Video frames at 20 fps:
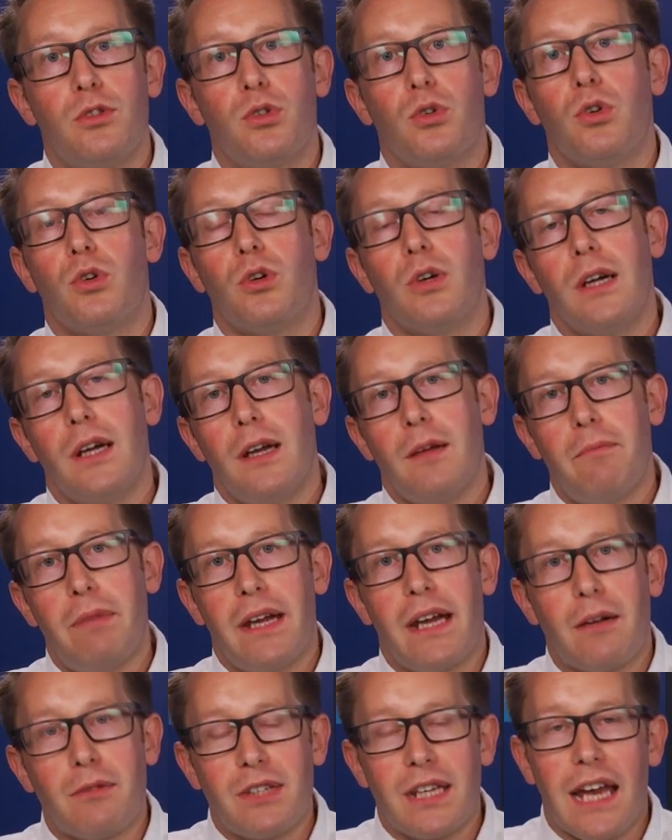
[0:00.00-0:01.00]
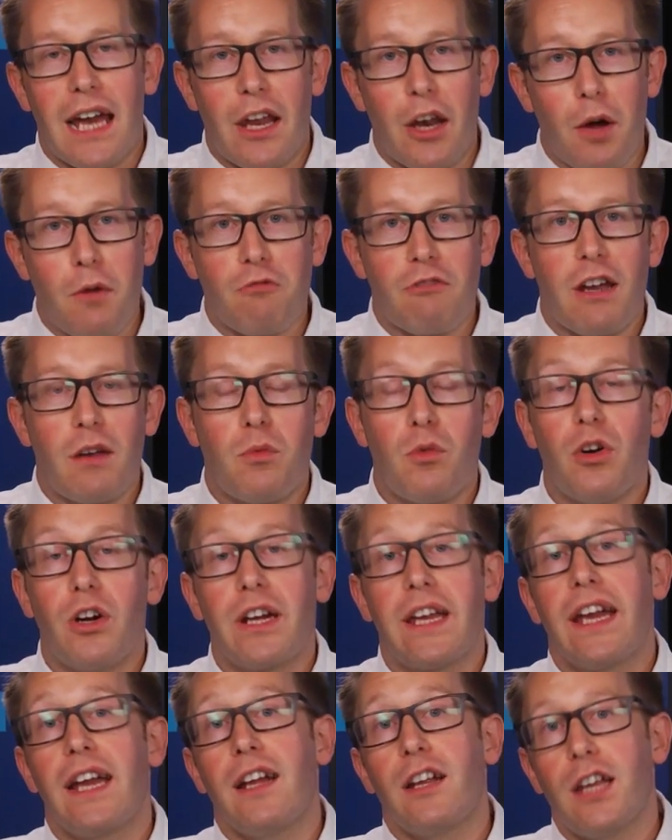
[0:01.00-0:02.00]
or being able to get an upgrade
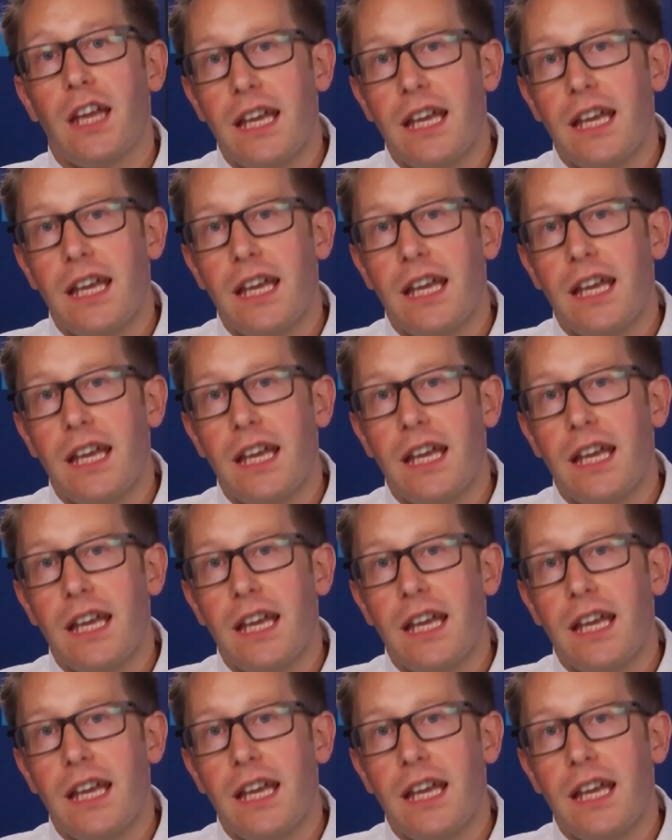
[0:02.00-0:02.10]
working.